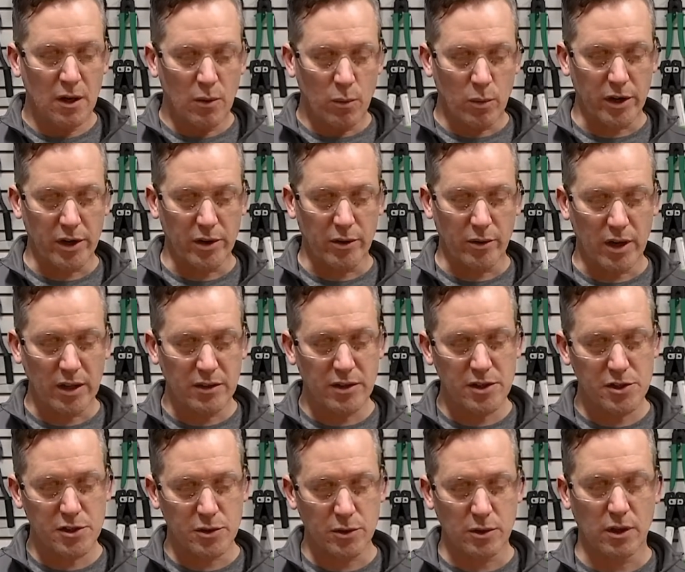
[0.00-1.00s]
We're going to run
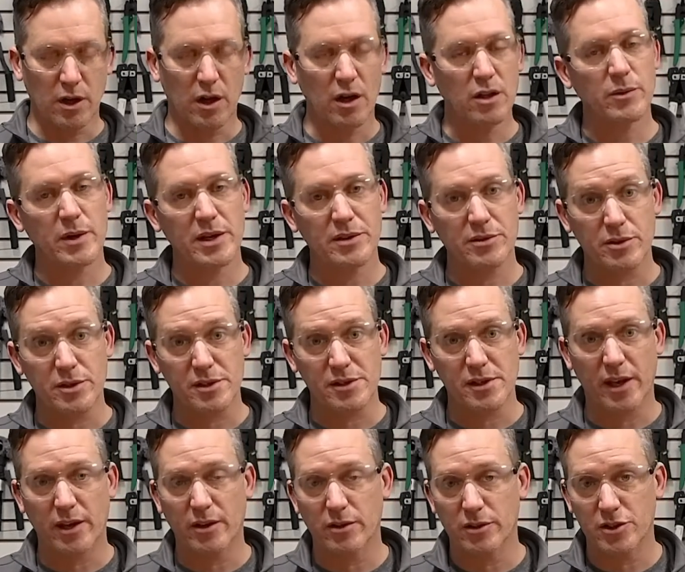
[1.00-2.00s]
this tool all the way through a
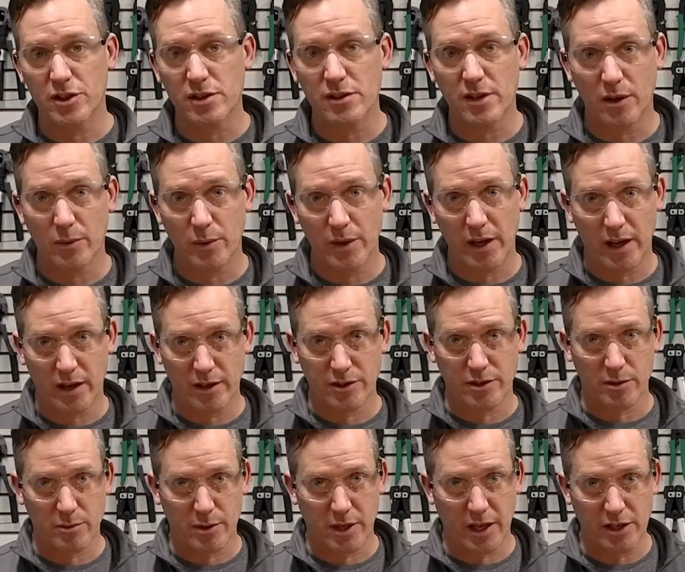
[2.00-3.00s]
cycle just like we had a
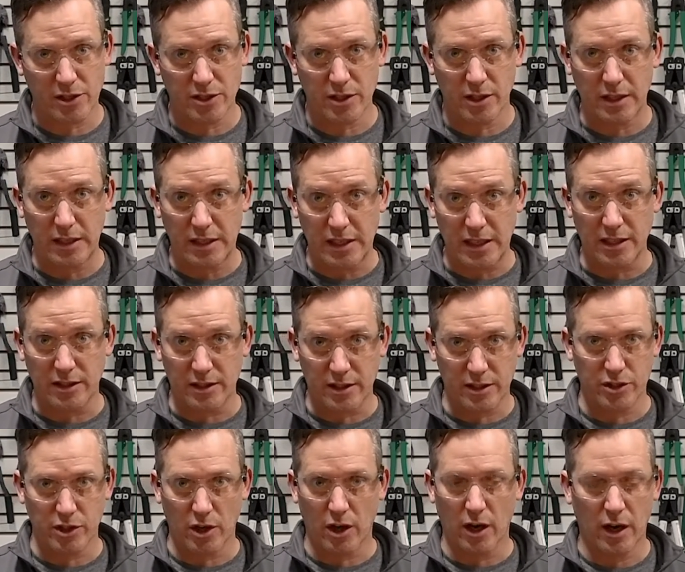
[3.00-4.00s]
termination in the
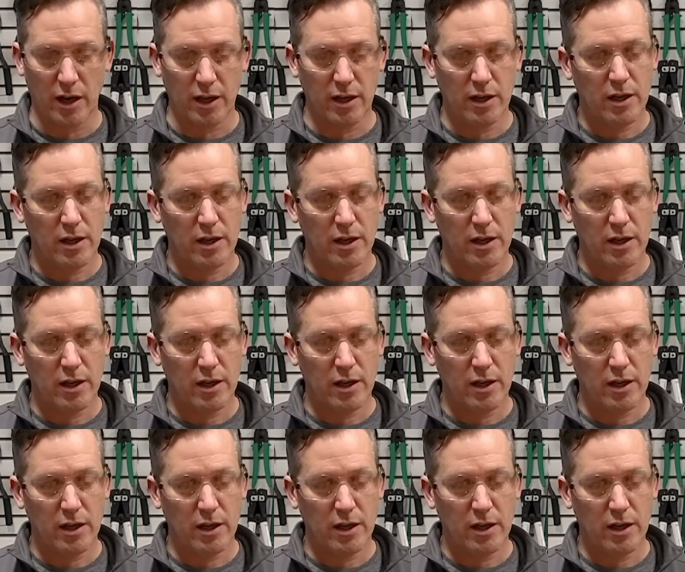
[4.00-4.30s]
jaw.